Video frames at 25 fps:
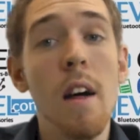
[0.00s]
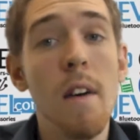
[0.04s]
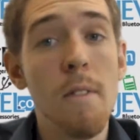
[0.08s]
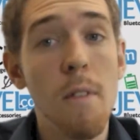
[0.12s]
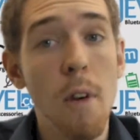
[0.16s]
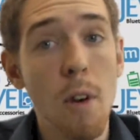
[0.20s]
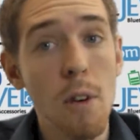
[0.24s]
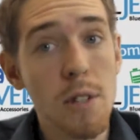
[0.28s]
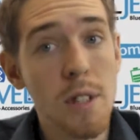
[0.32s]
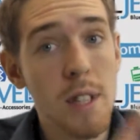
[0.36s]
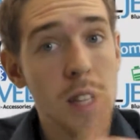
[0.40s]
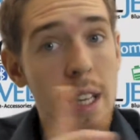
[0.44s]

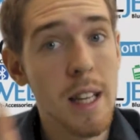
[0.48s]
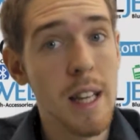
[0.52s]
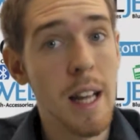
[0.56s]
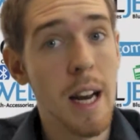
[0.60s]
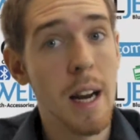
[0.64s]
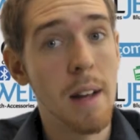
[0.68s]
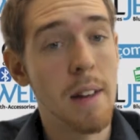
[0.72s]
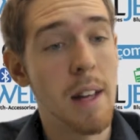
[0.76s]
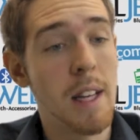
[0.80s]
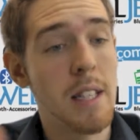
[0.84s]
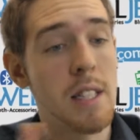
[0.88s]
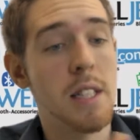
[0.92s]
First thing that
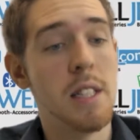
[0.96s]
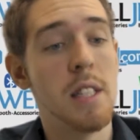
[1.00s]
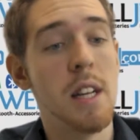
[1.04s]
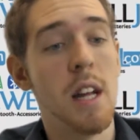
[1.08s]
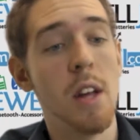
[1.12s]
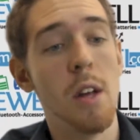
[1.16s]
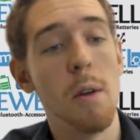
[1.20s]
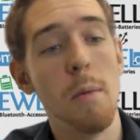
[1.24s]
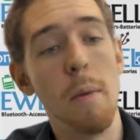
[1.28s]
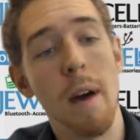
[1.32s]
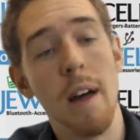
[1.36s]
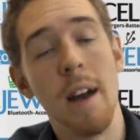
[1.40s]
I'd like to
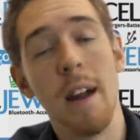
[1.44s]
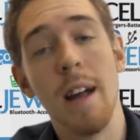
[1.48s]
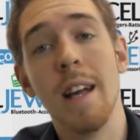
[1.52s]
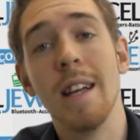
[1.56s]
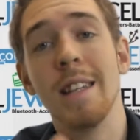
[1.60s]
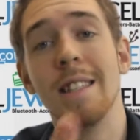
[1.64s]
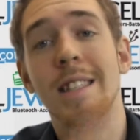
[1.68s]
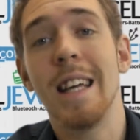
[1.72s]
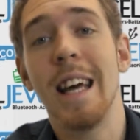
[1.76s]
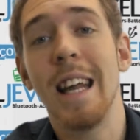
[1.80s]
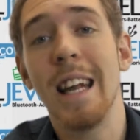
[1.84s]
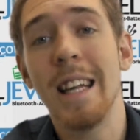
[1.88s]
tell you about it
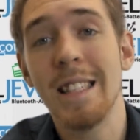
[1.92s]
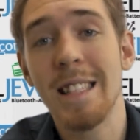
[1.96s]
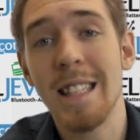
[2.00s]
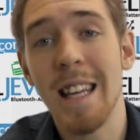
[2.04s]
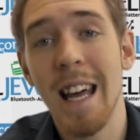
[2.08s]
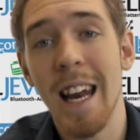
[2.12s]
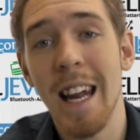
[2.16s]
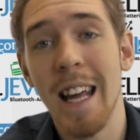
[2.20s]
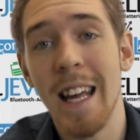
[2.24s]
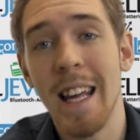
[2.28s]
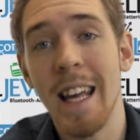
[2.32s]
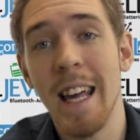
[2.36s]
is that it's
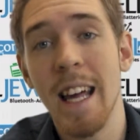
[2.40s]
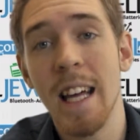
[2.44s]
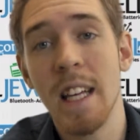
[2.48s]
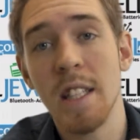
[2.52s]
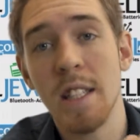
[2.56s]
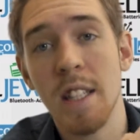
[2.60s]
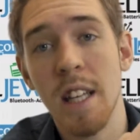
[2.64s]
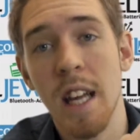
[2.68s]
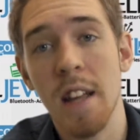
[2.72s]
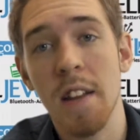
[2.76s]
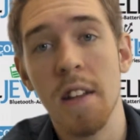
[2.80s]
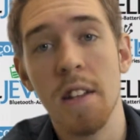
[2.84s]
got a
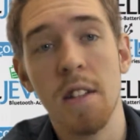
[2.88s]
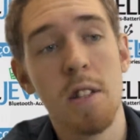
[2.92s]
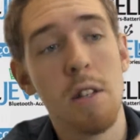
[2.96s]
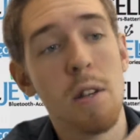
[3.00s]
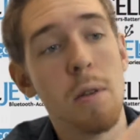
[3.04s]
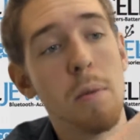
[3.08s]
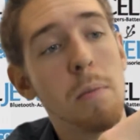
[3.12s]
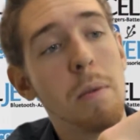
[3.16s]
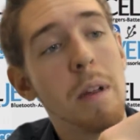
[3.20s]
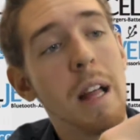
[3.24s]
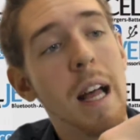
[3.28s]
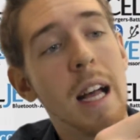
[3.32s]
kickstand, this
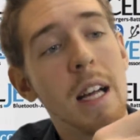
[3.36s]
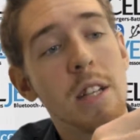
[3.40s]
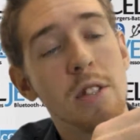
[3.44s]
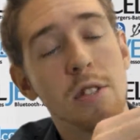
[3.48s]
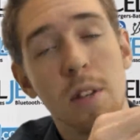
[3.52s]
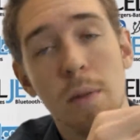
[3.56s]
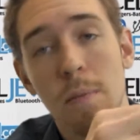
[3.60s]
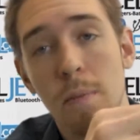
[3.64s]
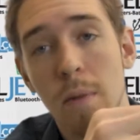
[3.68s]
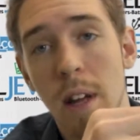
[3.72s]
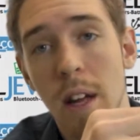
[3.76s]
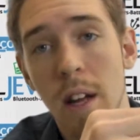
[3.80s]
little black
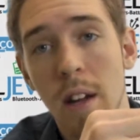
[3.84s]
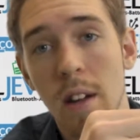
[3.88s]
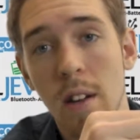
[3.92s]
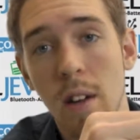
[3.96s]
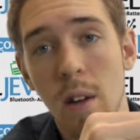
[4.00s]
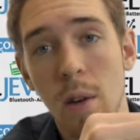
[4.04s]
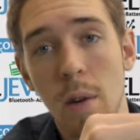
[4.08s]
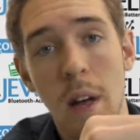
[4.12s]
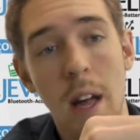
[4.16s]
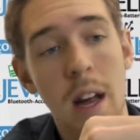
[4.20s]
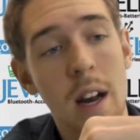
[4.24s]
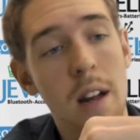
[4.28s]
strip
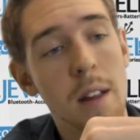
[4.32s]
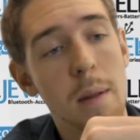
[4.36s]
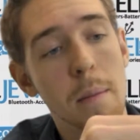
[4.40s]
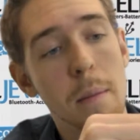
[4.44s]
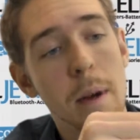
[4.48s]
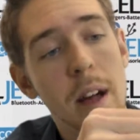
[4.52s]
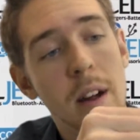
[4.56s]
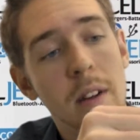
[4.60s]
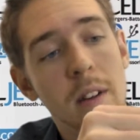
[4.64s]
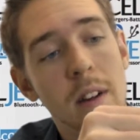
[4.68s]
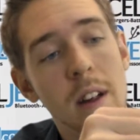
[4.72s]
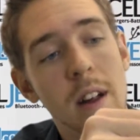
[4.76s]
located on the
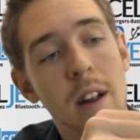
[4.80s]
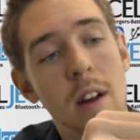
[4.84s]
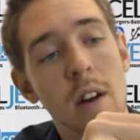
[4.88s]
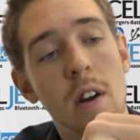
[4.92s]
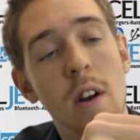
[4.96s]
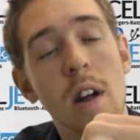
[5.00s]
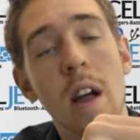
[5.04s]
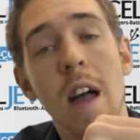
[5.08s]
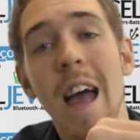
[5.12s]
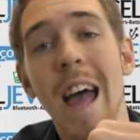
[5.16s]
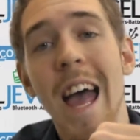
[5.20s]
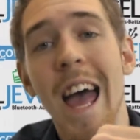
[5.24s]
back right
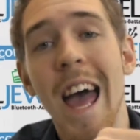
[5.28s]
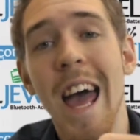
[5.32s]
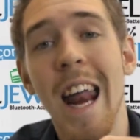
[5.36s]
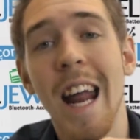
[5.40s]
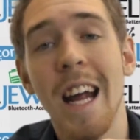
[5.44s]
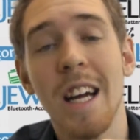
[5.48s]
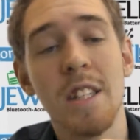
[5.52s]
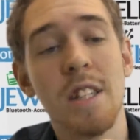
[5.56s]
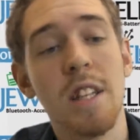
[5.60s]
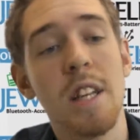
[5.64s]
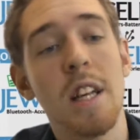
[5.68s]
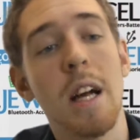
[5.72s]
here. It
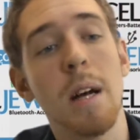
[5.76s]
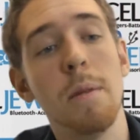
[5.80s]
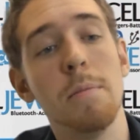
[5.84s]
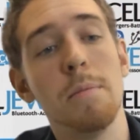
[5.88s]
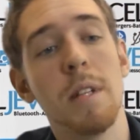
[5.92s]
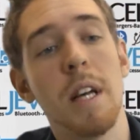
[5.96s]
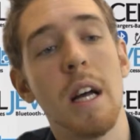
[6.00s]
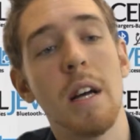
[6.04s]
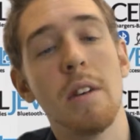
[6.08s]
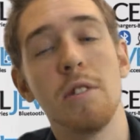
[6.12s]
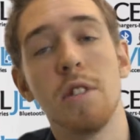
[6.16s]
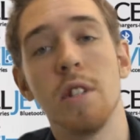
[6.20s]
actually
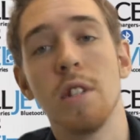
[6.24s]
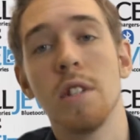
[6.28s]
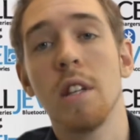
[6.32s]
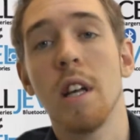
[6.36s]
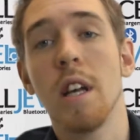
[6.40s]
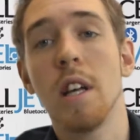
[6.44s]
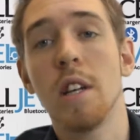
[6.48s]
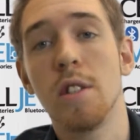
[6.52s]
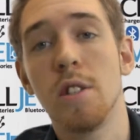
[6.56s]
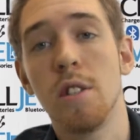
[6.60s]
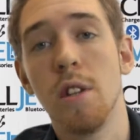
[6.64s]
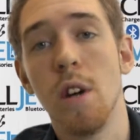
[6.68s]
comes out just
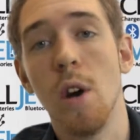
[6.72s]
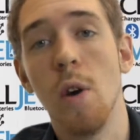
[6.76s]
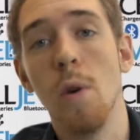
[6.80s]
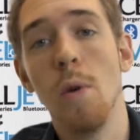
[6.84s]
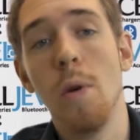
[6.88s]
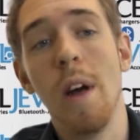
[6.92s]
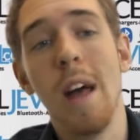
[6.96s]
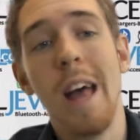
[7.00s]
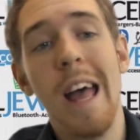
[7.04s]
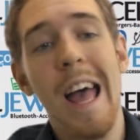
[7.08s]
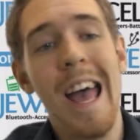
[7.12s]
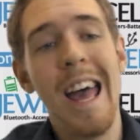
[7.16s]
like
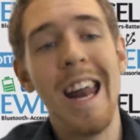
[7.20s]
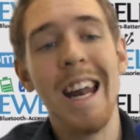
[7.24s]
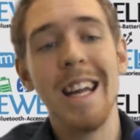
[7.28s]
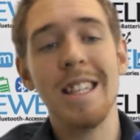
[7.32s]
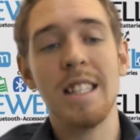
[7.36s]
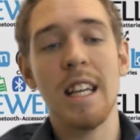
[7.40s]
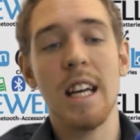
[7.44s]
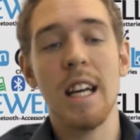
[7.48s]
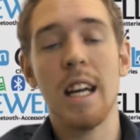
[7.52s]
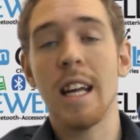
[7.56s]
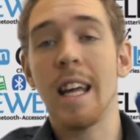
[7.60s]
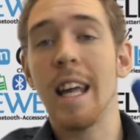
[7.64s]
so, and
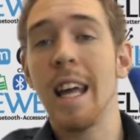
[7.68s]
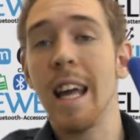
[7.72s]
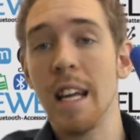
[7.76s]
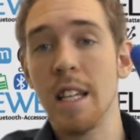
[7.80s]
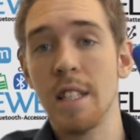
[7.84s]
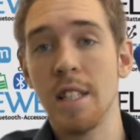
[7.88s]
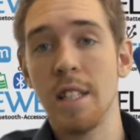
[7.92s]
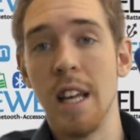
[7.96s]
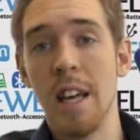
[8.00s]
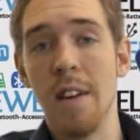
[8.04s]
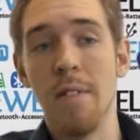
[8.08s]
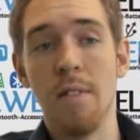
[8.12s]
it's a
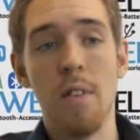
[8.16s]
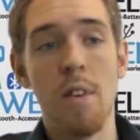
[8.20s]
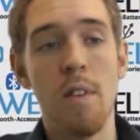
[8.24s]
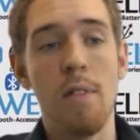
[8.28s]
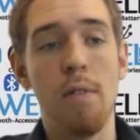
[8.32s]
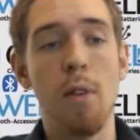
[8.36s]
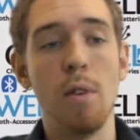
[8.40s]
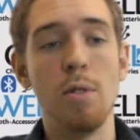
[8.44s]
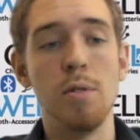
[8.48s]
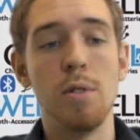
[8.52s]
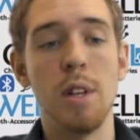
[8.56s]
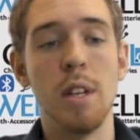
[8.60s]
kickstand for your
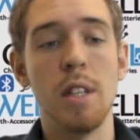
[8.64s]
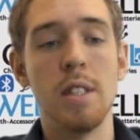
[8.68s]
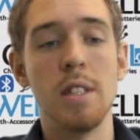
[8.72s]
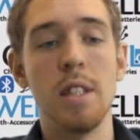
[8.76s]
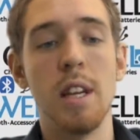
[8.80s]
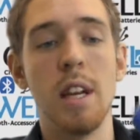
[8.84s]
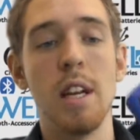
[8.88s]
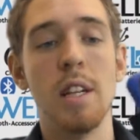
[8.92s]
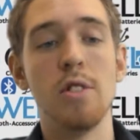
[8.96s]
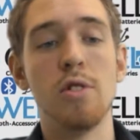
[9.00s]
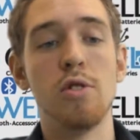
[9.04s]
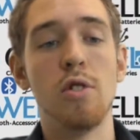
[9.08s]
phone, so you can
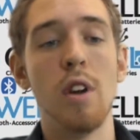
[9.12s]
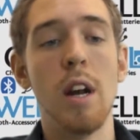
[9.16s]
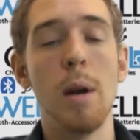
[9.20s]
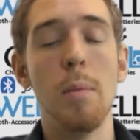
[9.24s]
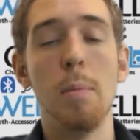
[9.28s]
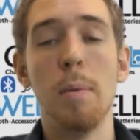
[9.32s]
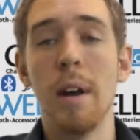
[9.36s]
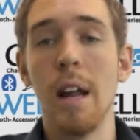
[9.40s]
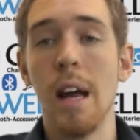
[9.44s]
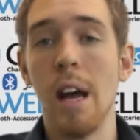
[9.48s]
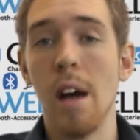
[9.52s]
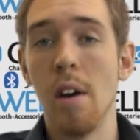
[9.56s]
set it straight
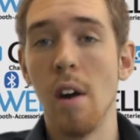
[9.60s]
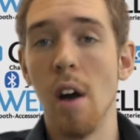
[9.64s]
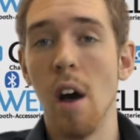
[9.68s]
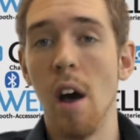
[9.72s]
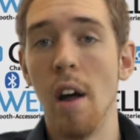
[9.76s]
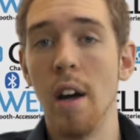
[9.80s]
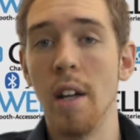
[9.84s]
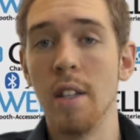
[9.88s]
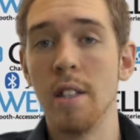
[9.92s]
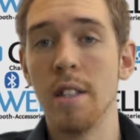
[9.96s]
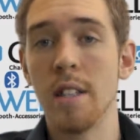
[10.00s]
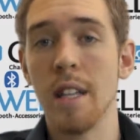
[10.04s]
up and down
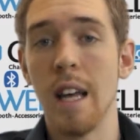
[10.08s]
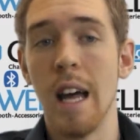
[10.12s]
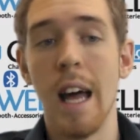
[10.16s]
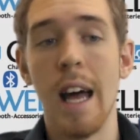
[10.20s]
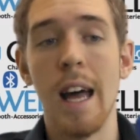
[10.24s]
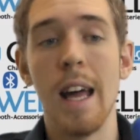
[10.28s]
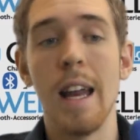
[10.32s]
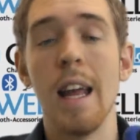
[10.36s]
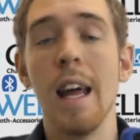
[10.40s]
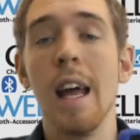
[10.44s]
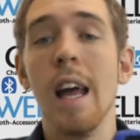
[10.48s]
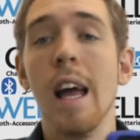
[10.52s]
on its
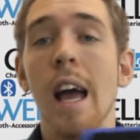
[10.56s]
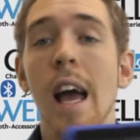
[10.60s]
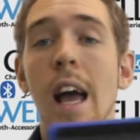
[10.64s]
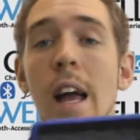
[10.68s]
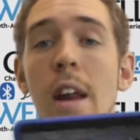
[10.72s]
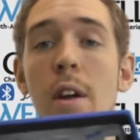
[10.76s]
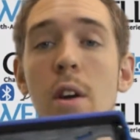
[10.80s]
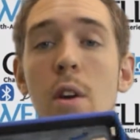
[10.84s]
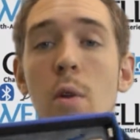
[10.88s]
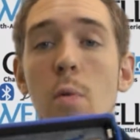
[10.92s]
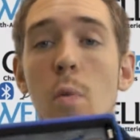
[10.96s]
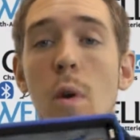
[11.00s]
side,
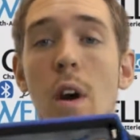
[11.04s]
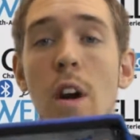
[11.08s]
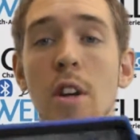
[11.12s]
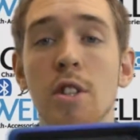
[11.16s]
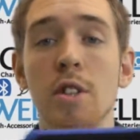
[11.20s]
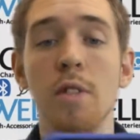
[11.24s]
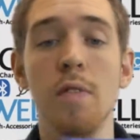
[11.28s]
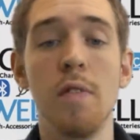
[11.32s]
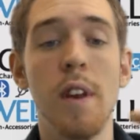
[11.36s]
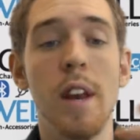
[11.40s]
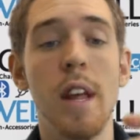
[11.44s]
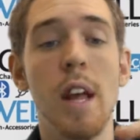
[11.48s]
and you can
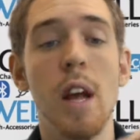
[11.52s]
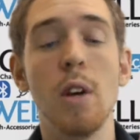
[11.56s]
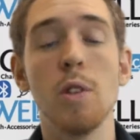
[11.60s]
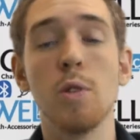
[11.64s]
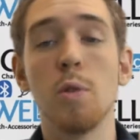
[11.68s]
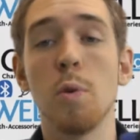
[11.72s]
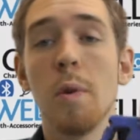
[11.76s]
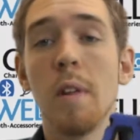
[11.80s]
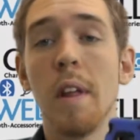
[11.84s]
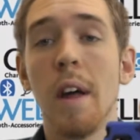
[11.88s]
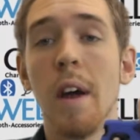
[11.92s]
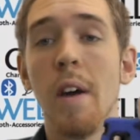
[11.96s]
watch your
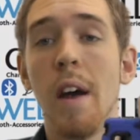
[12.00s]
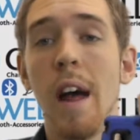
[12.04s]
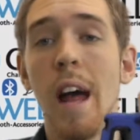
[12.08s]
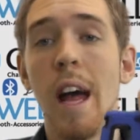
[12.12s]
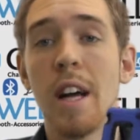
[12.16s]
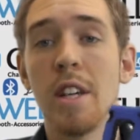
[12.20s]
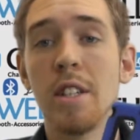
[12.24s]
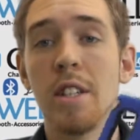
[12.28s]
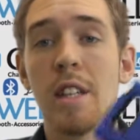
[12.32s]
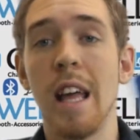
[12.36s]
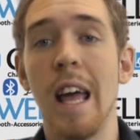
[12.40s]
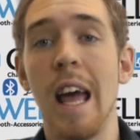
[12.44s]
videos without
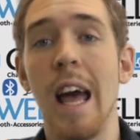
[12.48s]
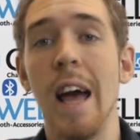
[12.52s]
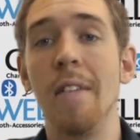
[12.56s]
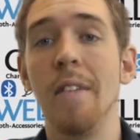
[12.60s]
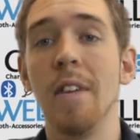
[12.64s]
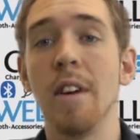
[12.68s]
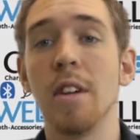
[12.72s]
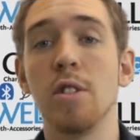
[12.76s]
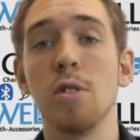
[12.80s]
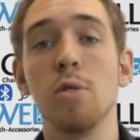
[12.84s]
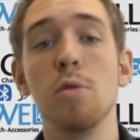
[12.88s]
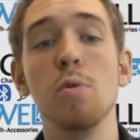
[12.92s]
actually
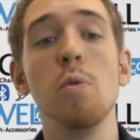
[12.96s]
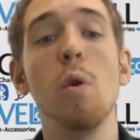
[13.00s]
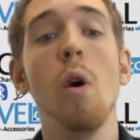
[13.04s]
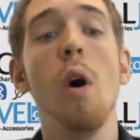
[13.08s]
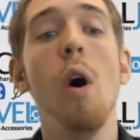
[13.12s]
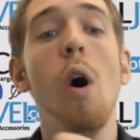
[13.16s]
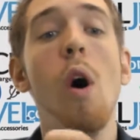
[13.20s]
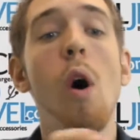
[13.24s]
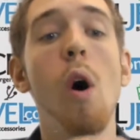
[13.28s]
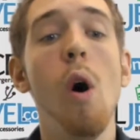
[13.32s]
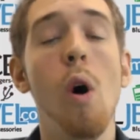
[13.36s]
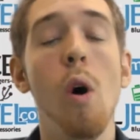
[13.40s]
having
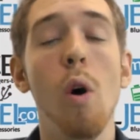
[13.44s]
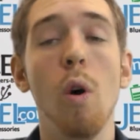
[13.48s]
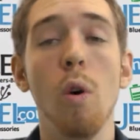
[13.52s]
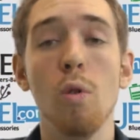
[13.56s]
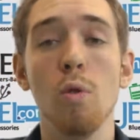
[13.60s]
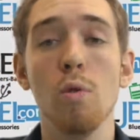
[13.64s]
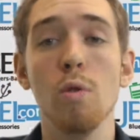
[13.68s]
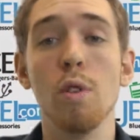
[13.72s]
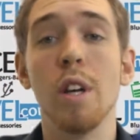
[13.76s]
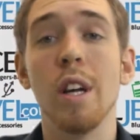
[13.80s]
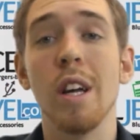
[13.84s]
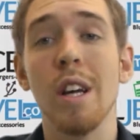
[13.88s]
to
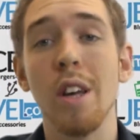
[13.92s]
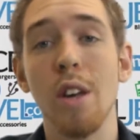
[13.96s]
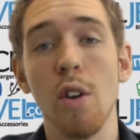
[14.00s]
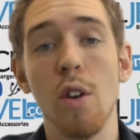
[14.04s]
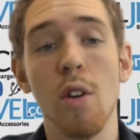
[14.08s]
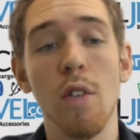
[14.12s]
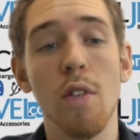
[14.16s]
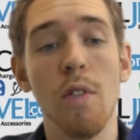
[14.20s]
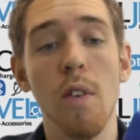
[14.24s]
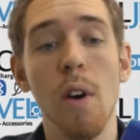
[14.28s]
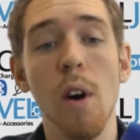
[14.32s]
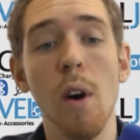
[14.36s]
hold
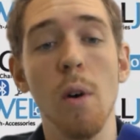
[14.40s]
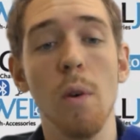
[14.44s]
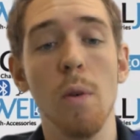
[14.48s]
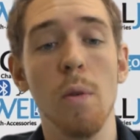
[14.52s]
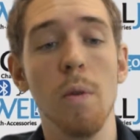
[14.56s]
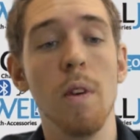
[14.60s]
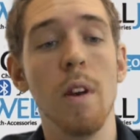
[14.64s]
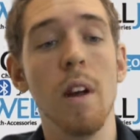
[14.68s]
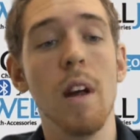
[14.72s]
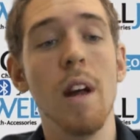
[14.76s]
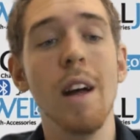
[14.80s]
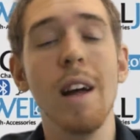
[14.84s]
your
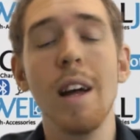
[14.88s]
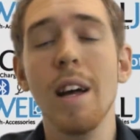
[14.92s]
phone.